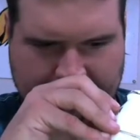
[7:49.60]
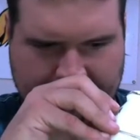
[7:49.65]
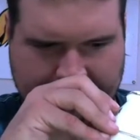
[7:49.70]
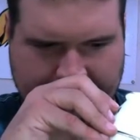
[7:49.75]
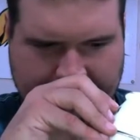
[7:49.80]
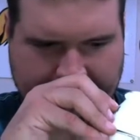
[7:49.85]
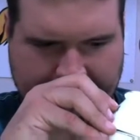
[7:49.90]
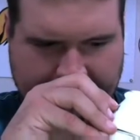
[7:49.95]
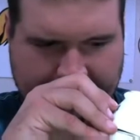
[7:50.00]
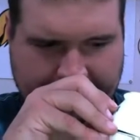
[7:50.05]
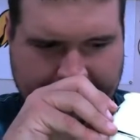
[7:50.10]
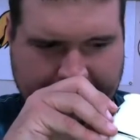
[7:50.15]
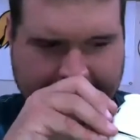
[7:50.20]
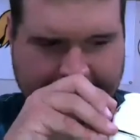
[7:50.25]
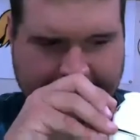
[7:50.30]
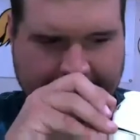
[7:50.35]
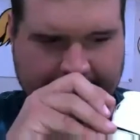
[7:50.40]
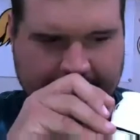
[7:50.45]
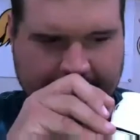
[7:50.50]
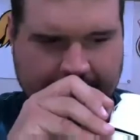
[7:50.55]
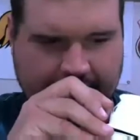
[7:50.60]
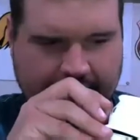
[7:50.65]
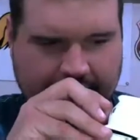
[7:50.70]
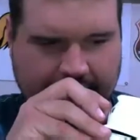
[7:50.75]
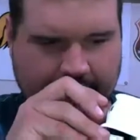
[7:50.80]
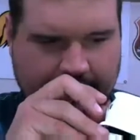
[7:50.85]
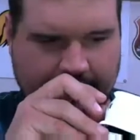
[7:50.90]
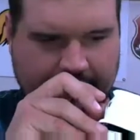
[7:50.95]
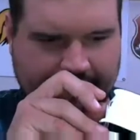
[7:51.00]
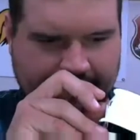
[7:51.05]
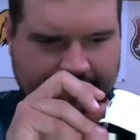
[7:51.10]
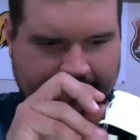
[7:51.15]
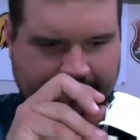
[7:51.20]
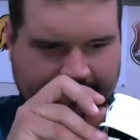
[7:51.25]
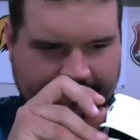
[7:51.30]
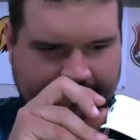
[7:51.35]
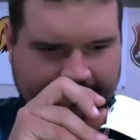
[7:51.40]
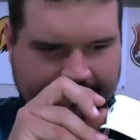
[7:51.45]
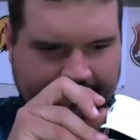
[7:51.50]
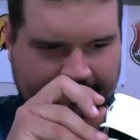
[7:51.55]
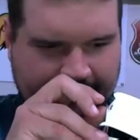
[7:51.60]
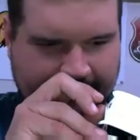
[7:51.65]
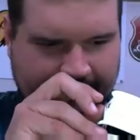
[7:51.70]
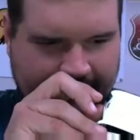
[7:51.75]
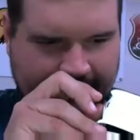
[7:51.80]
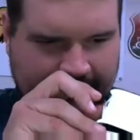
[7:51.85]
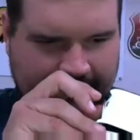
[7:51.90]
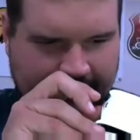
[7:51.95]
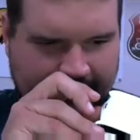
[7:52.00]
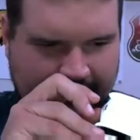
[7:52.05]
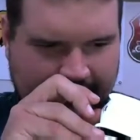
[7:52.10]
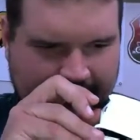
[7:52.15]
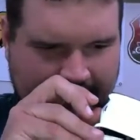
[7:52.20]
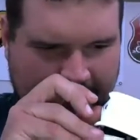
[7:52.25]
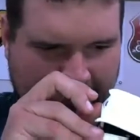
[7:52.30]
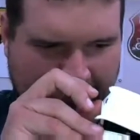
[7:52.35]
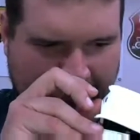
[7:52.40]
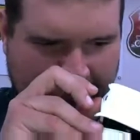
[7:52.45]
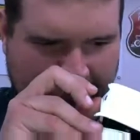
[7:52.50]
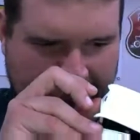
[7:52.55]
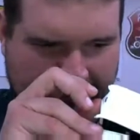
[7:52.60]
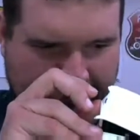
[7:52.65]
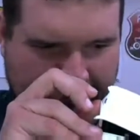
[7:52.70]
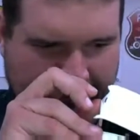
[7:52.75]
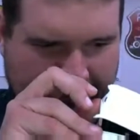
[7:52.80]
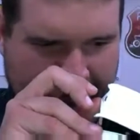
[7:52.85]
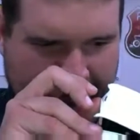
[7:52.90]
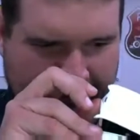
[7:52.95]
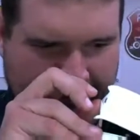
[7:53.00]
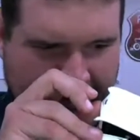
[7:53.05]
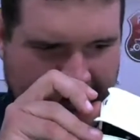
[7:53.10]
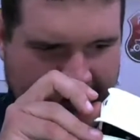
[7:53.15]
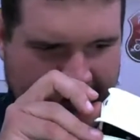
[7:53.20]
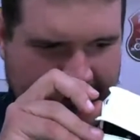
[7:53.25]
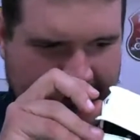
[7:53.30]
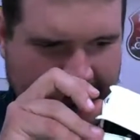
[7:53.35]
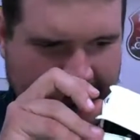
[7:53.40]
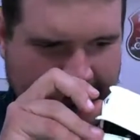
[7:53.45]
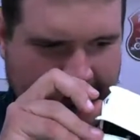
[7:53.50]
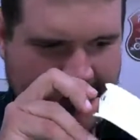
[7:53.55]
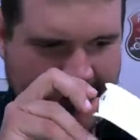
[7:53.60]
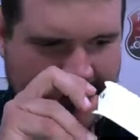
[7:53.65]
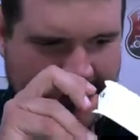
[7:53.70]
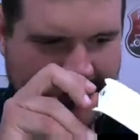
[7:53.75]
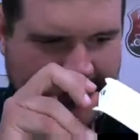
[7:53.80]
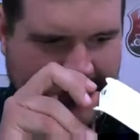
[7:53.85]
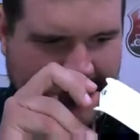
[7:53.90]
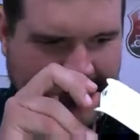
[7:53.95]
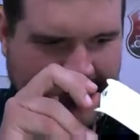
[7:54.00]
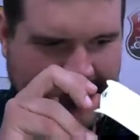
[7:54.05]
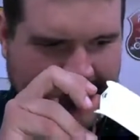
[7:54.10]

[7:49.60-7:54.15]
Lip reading: See if I can get it open. I'm almost afraid to, man.